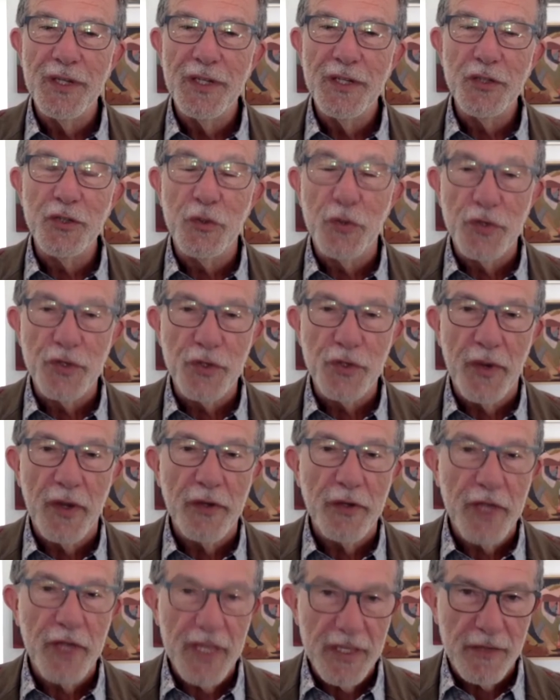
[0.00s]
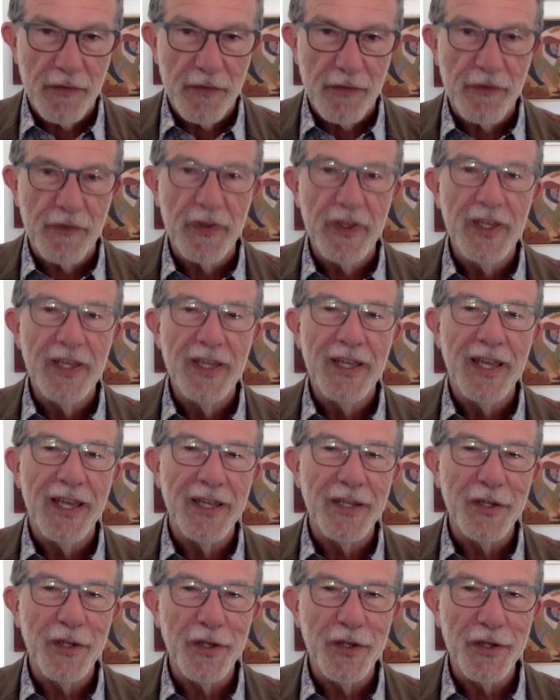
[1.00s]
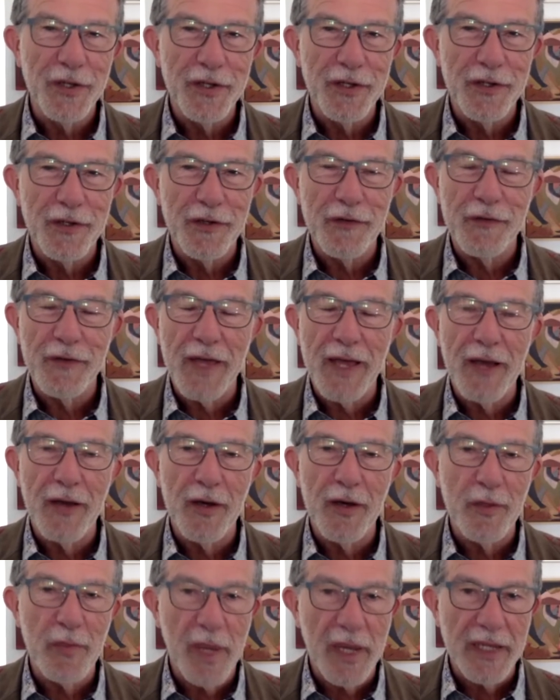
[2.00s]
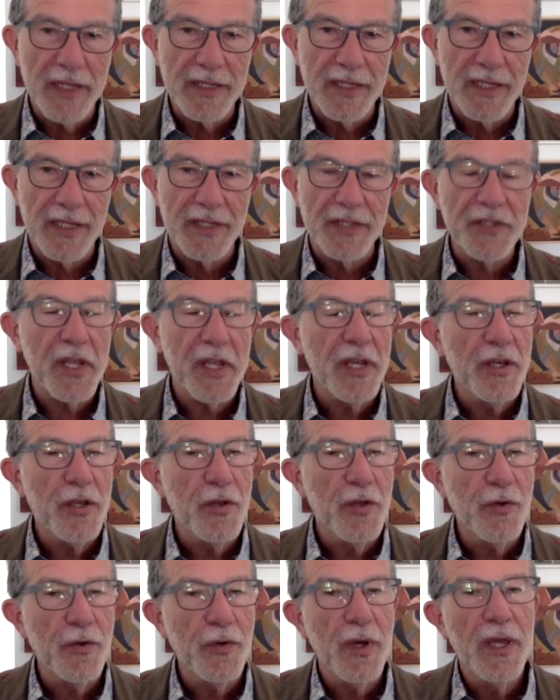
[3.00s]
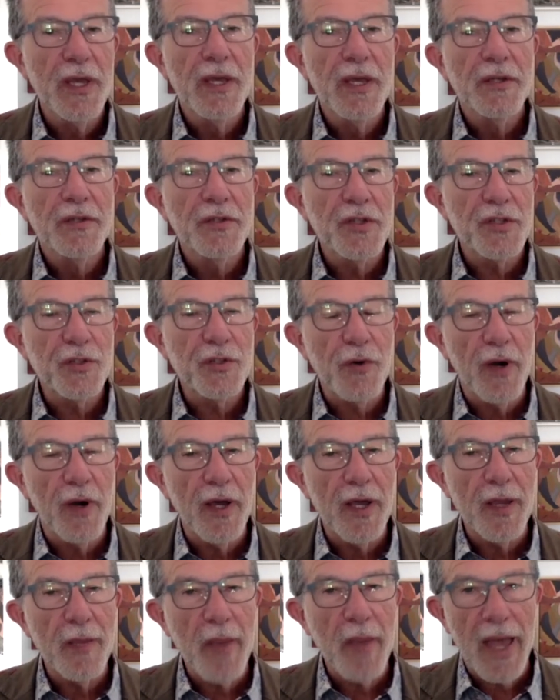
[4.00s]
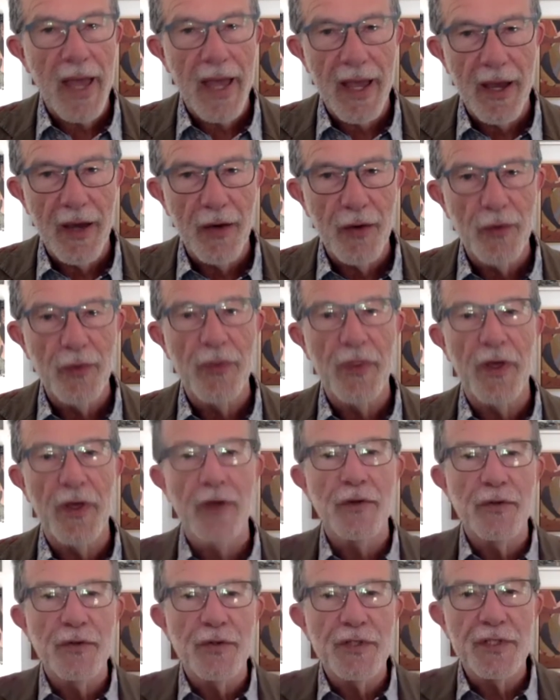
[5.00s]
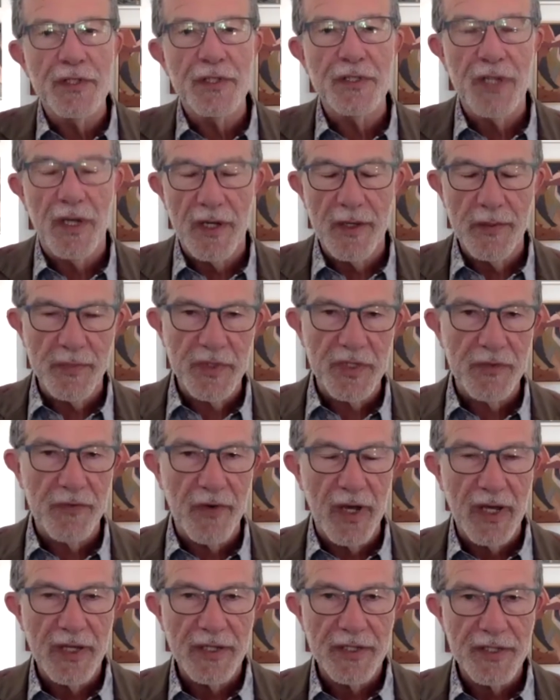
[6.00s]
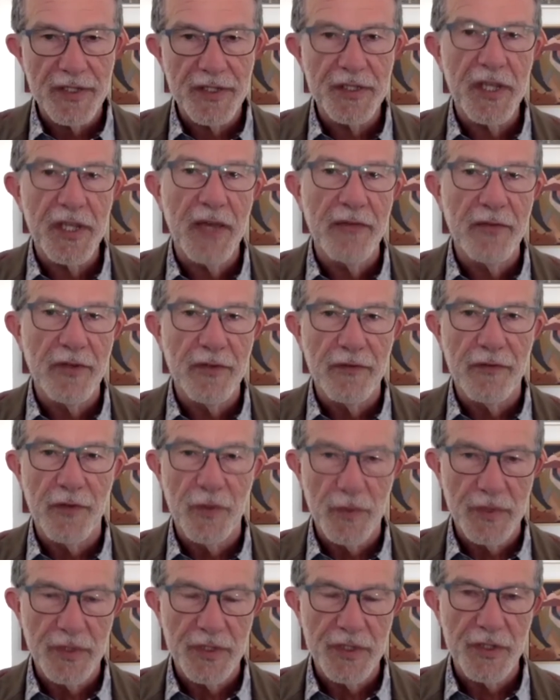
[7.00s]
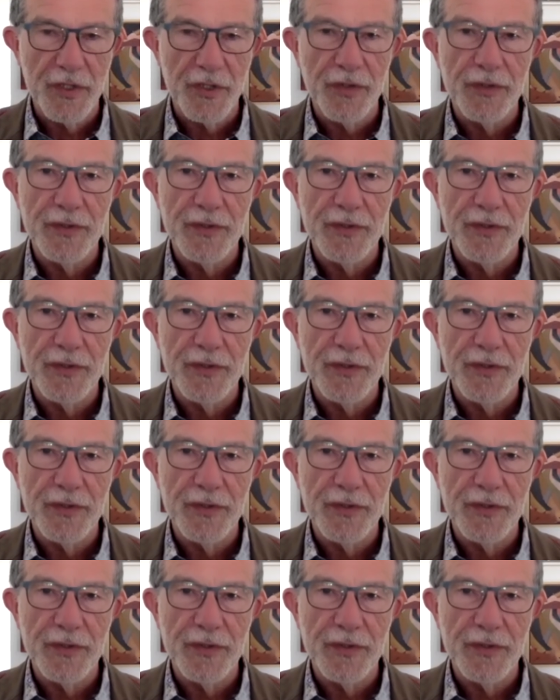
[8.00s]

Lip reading: Georgia O'Keeffe and her flower paintings. Can you describe how those types of artists have influenced you?